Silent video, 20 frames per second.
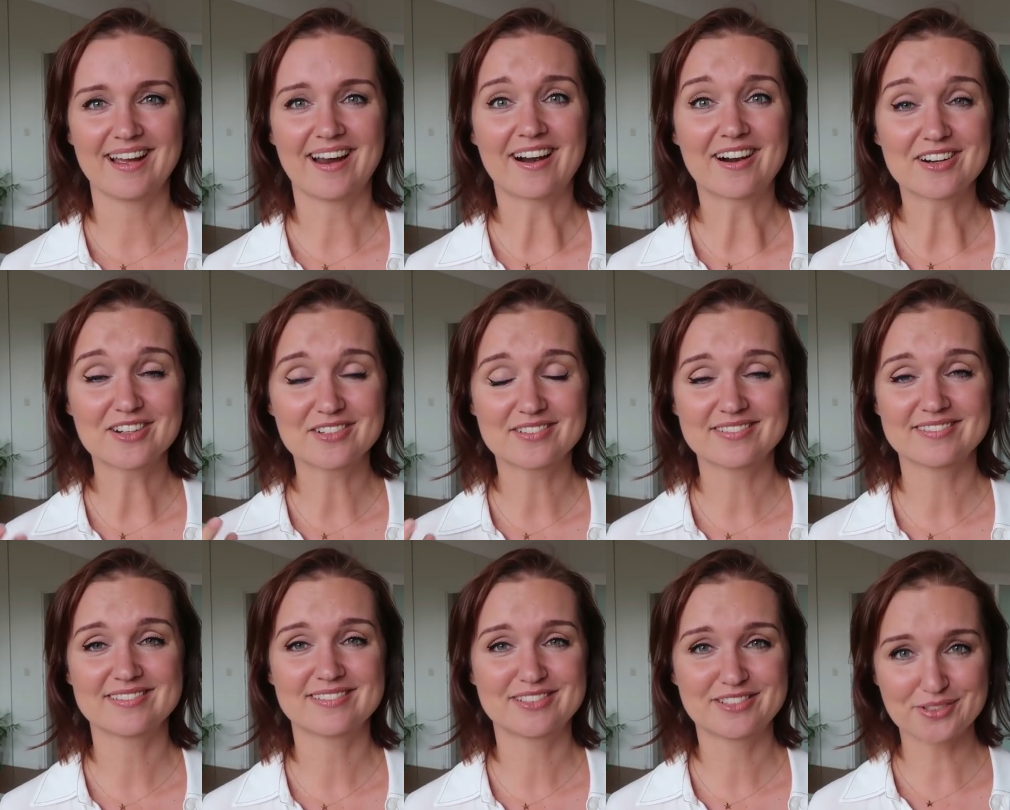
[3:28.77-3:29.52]

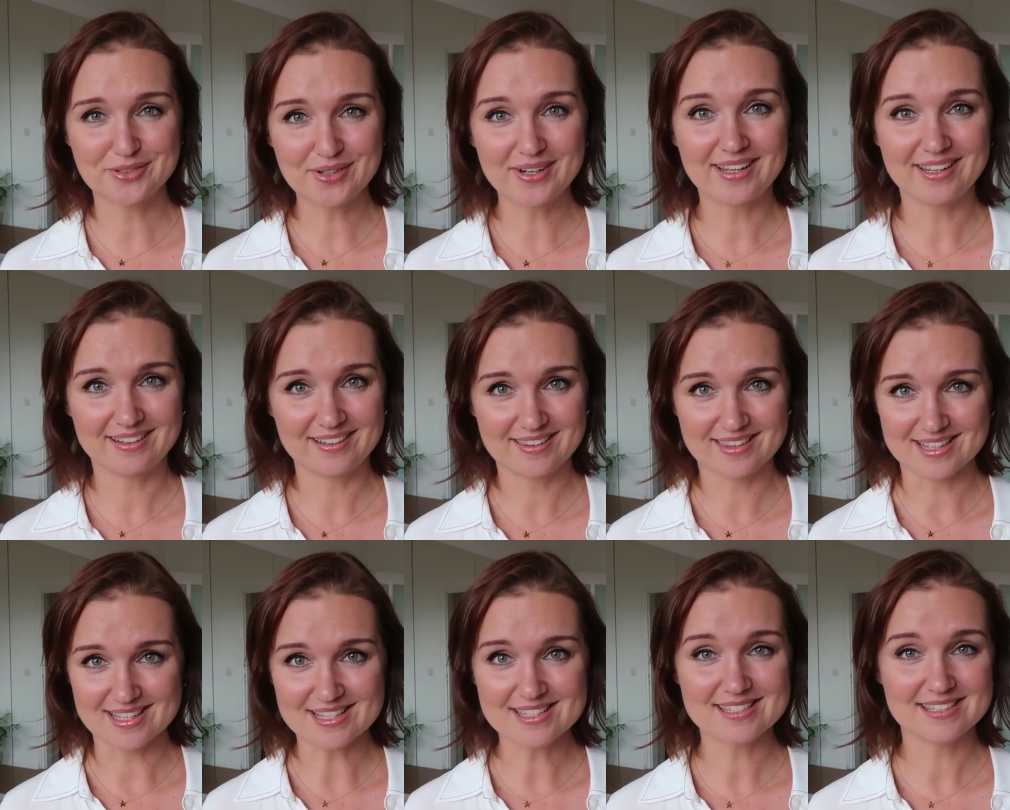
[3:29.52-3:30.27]
are doing
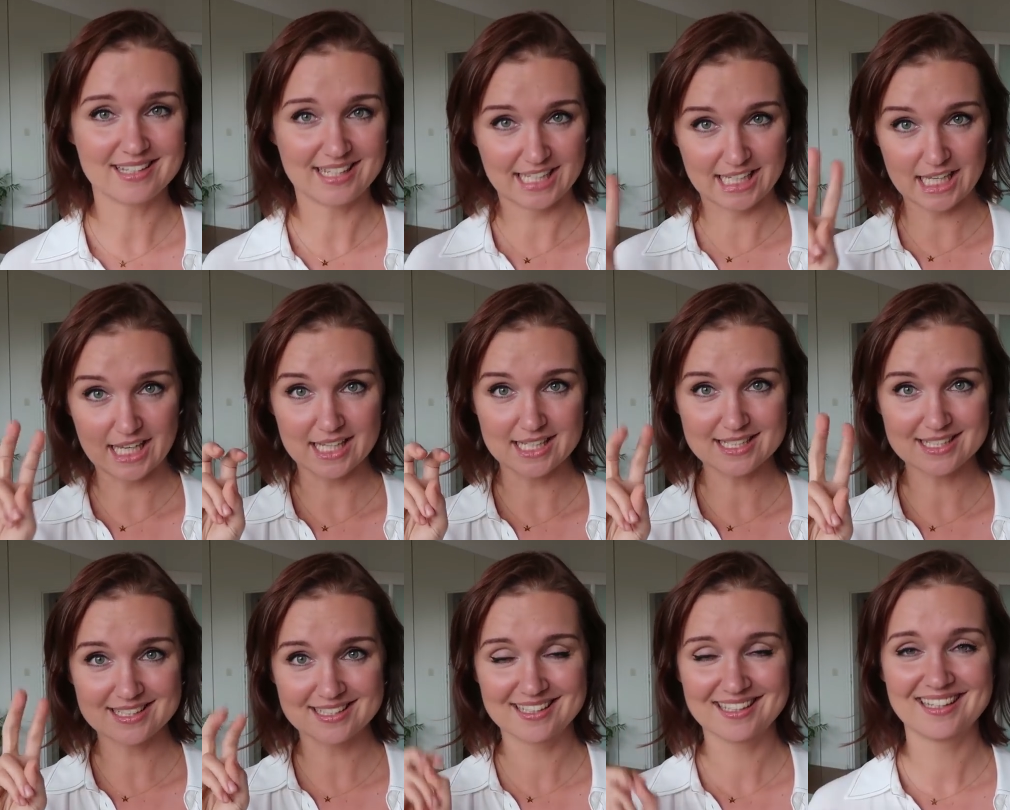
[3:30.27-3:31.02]
this
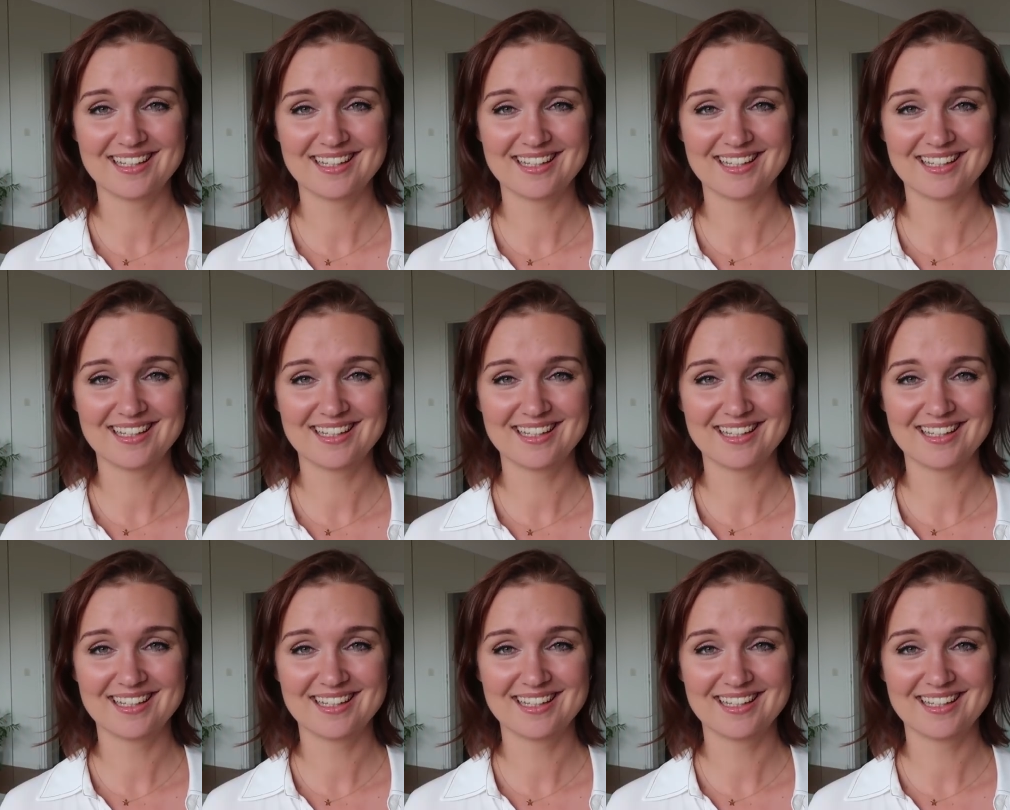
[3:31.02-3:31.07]
kid